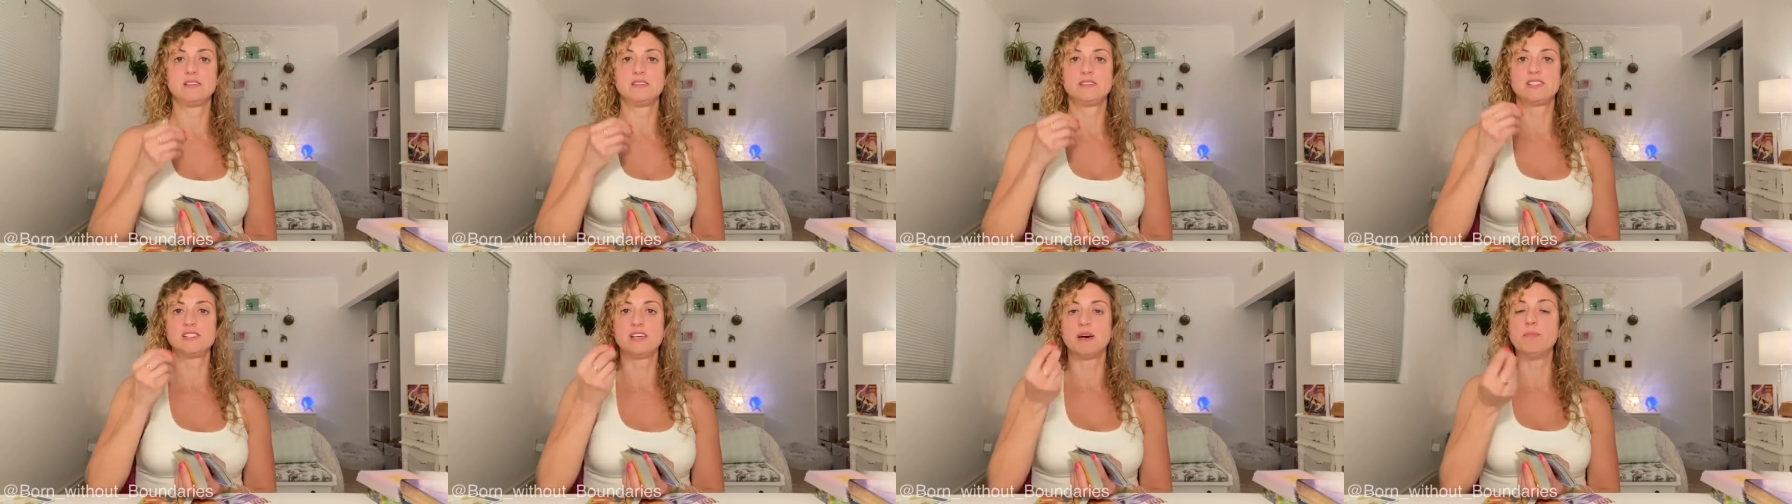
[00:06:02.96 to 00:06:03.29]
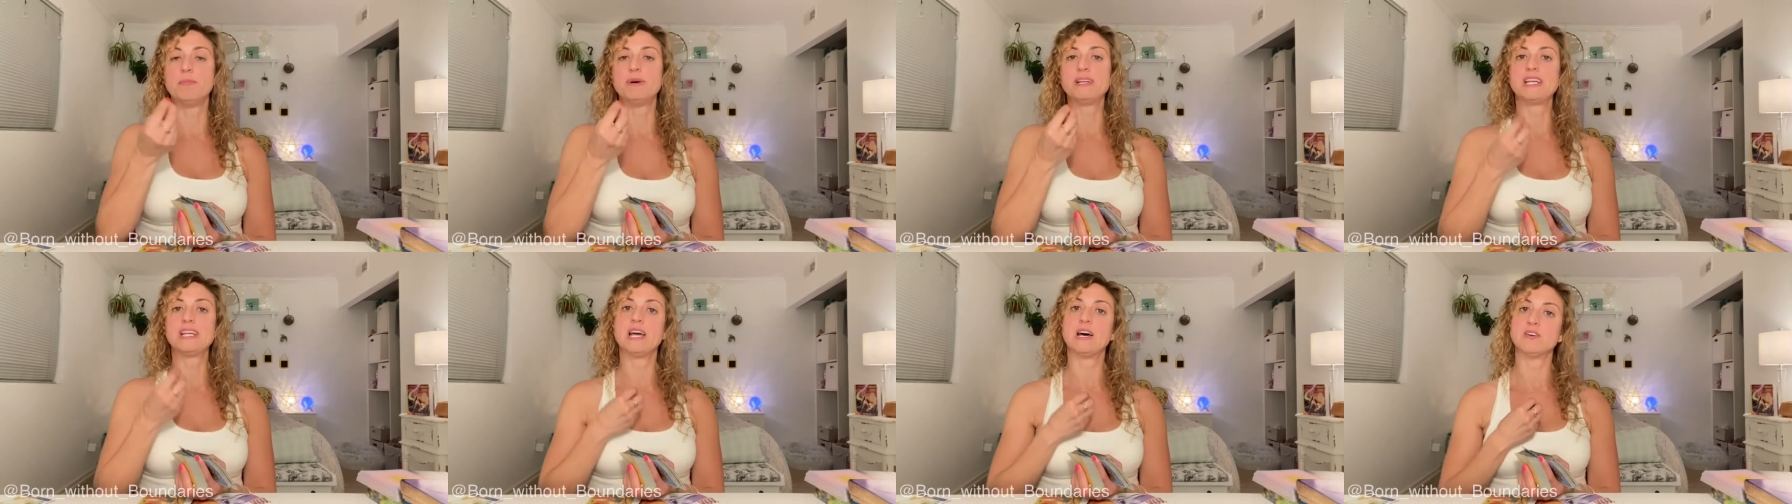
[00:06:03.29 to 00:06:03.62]

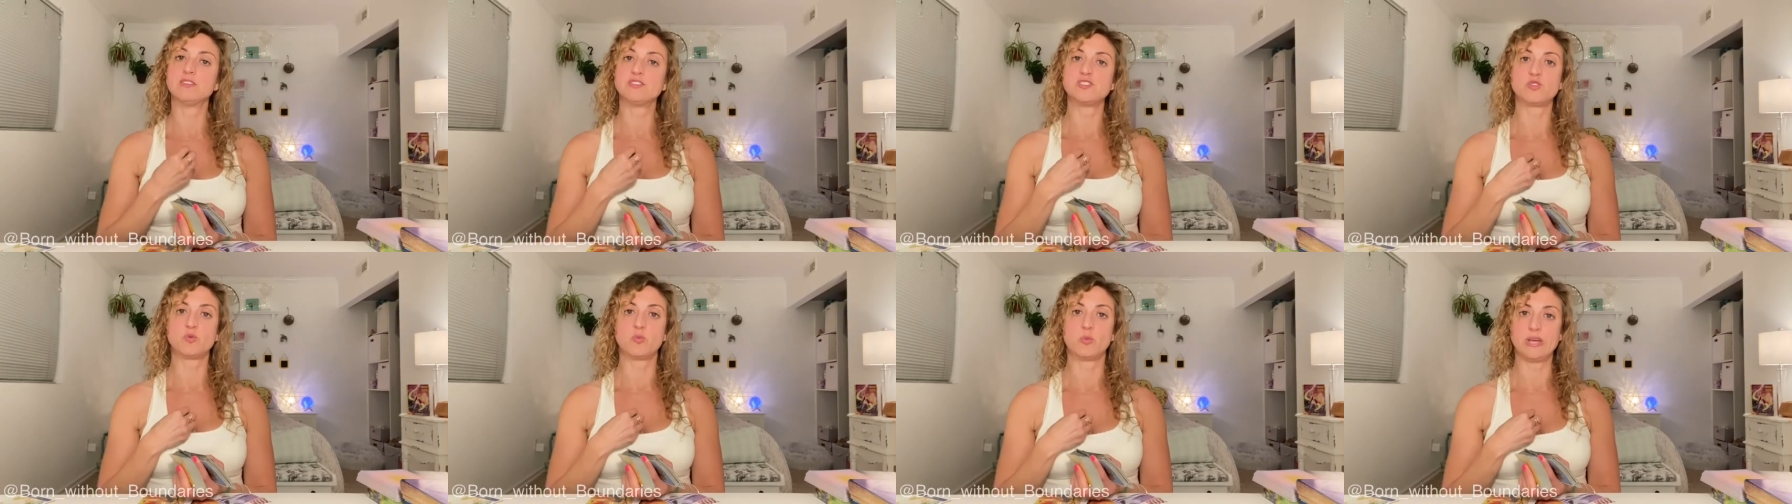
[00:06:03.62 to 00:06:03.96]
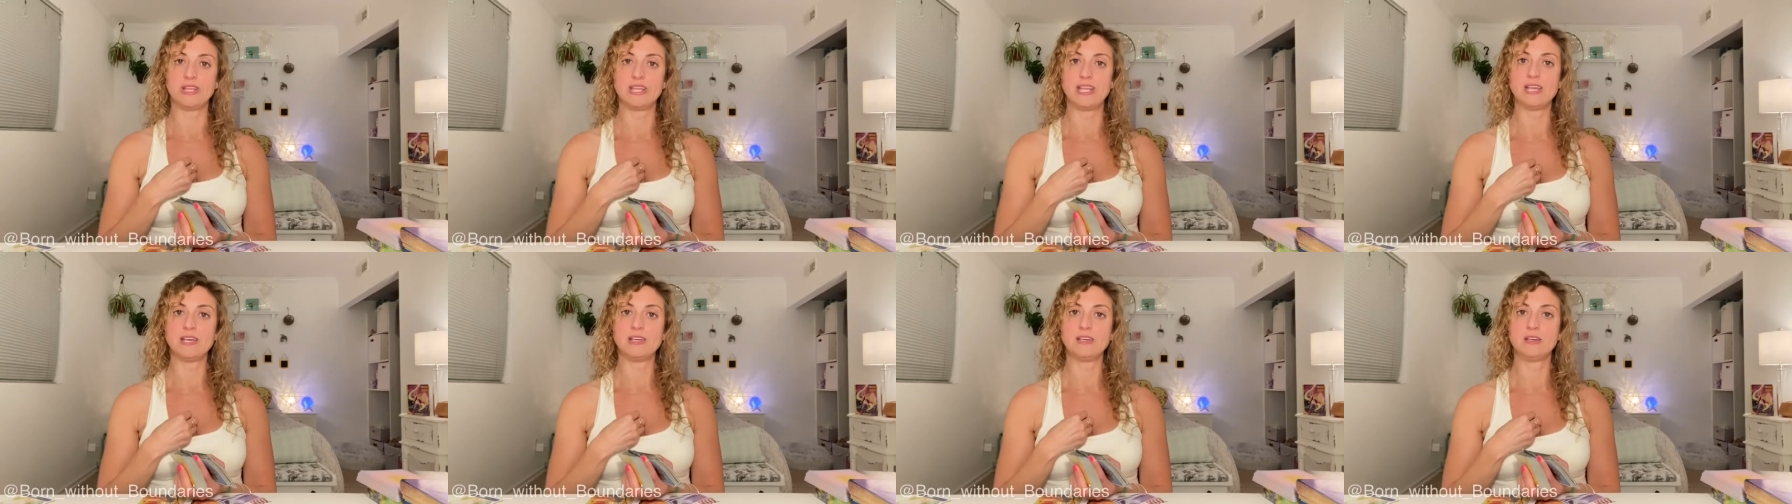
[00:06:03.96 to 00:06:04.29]
somebody else
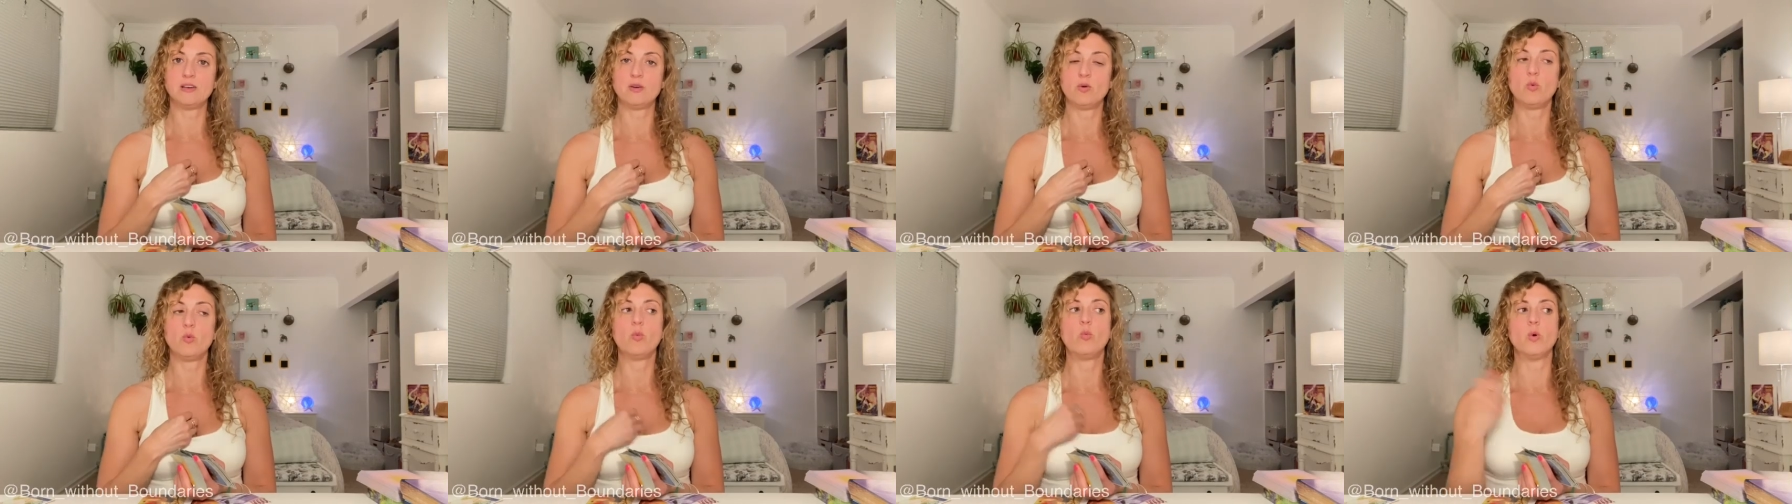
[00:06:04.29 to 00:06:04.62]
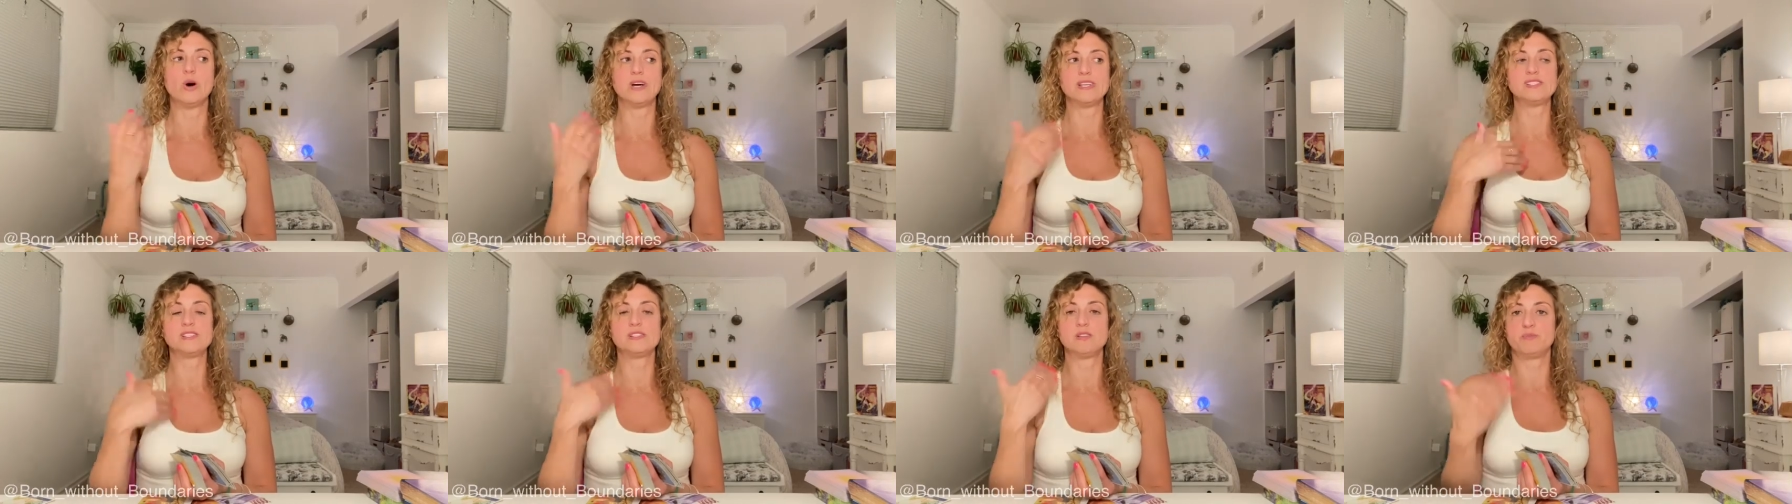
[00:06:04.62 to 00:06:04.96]
winning
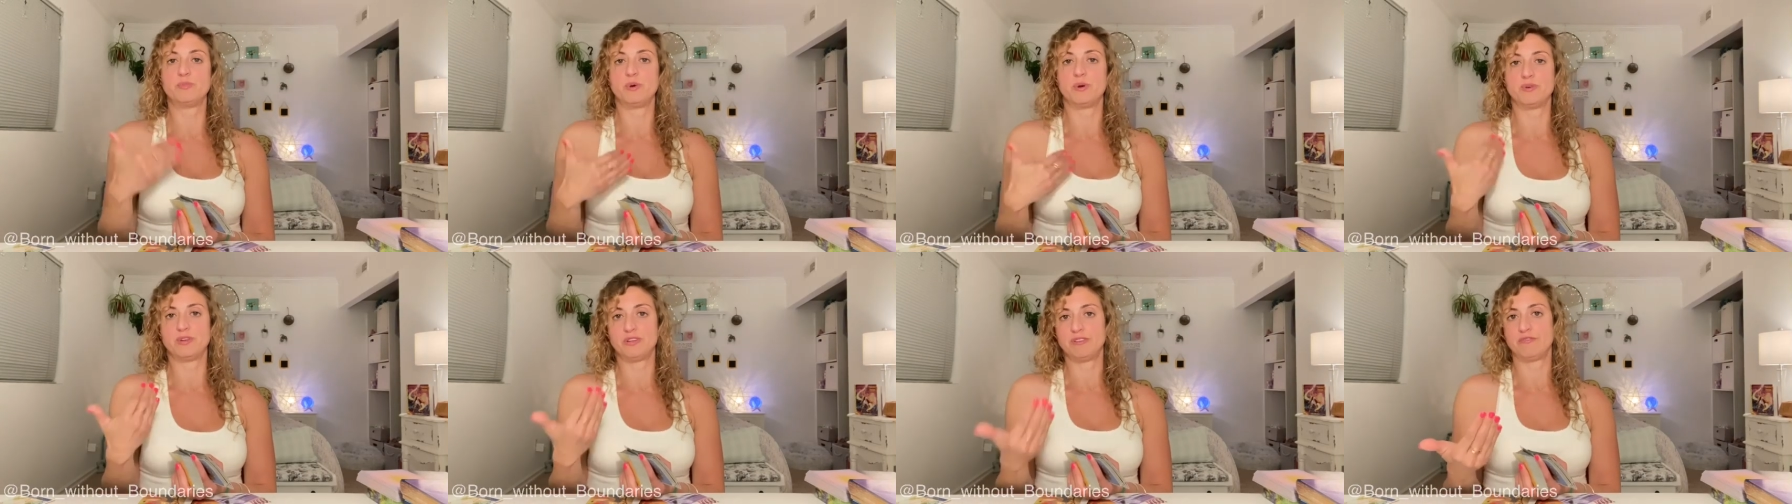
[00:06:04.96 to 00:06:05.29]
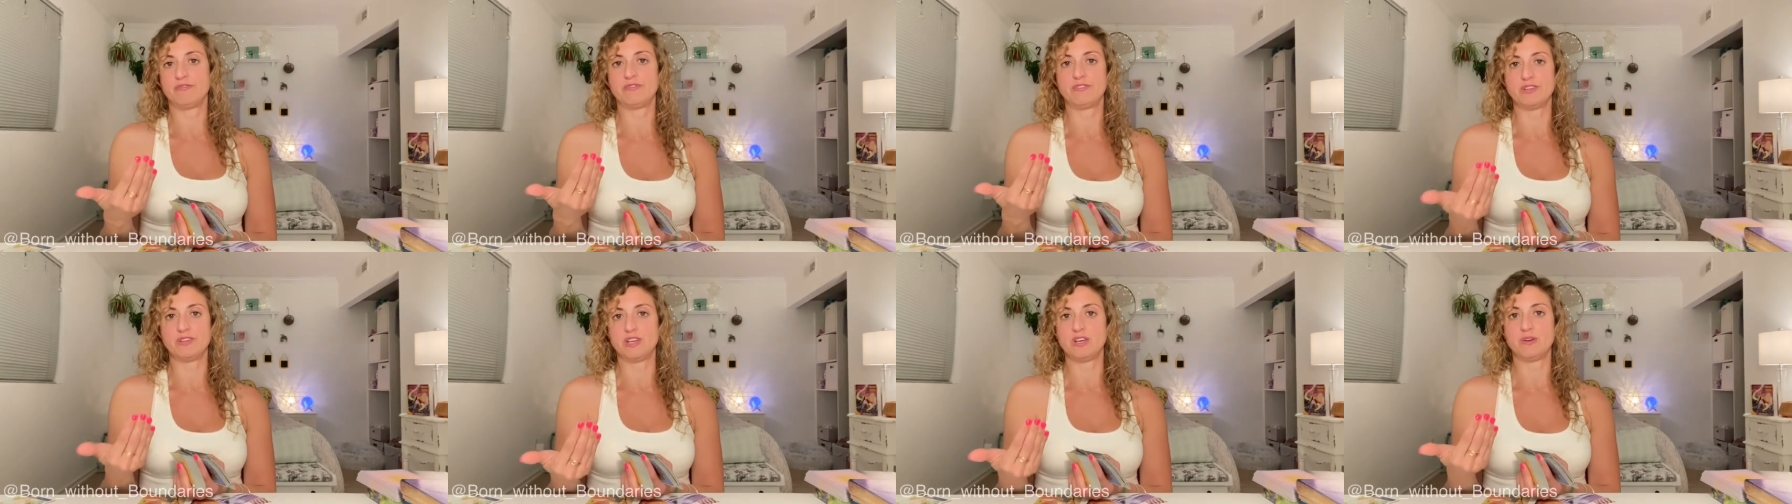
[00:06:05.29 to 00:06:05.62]
was the burden
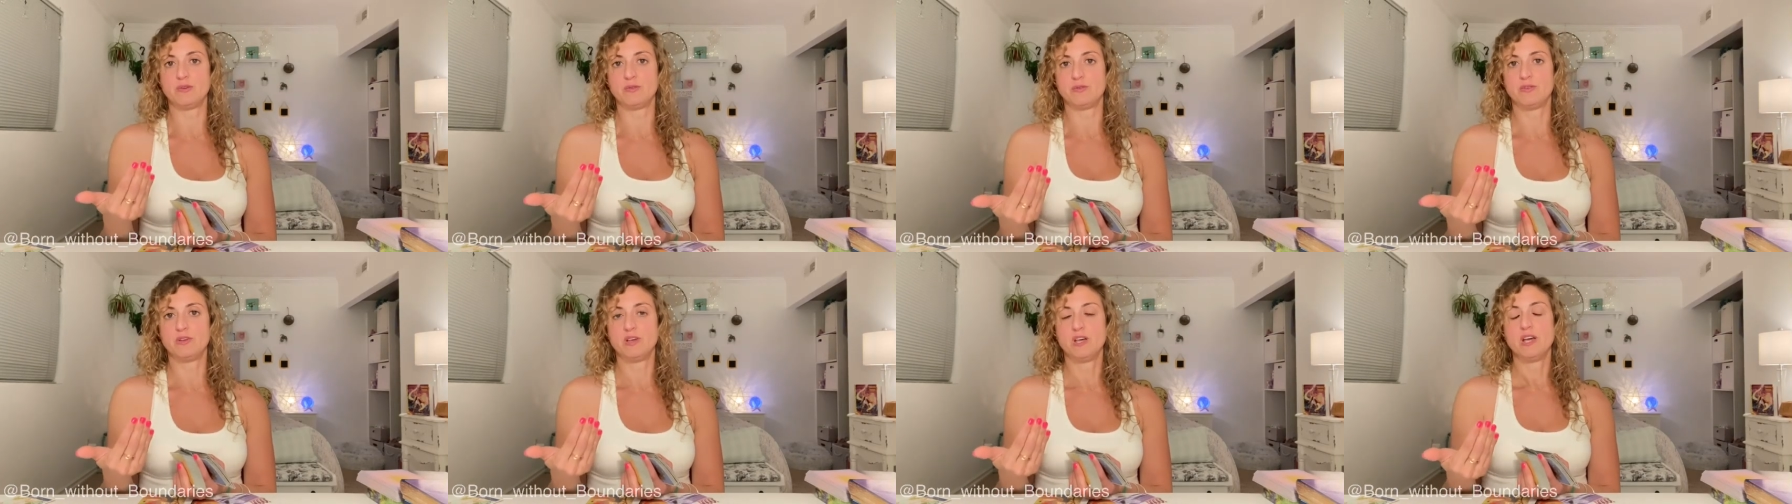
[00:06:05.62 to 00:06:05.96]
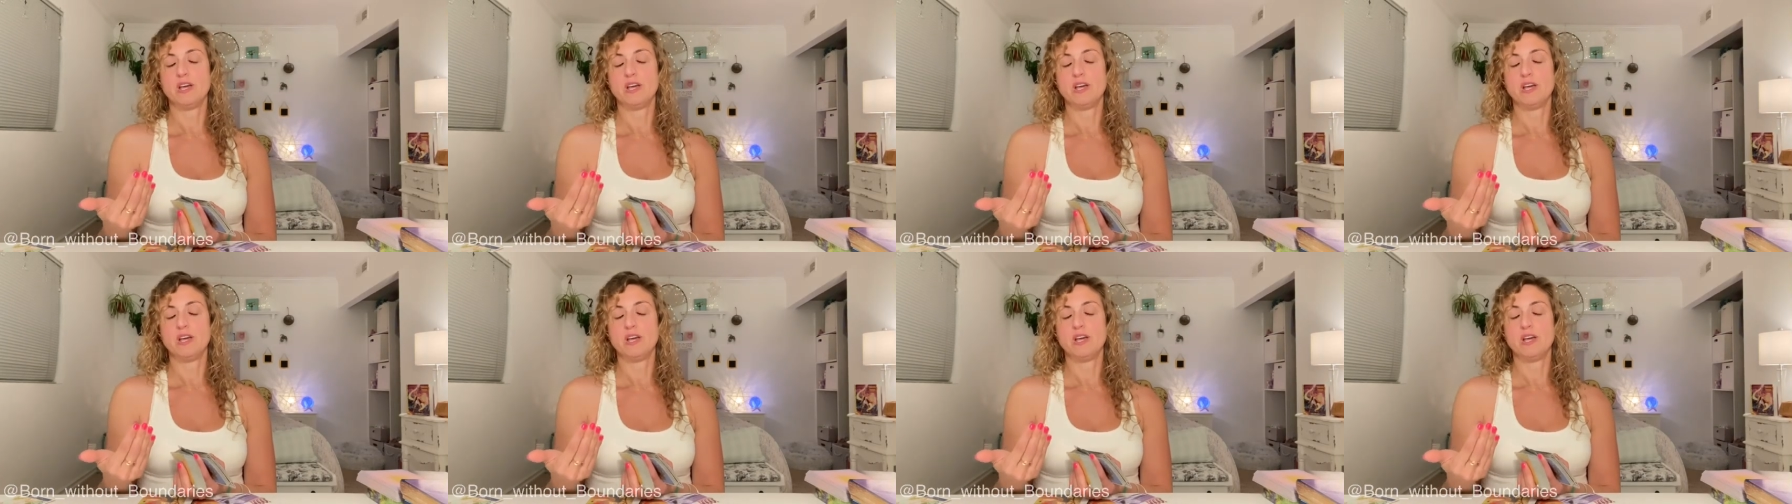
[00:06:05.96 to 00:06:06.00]
for you.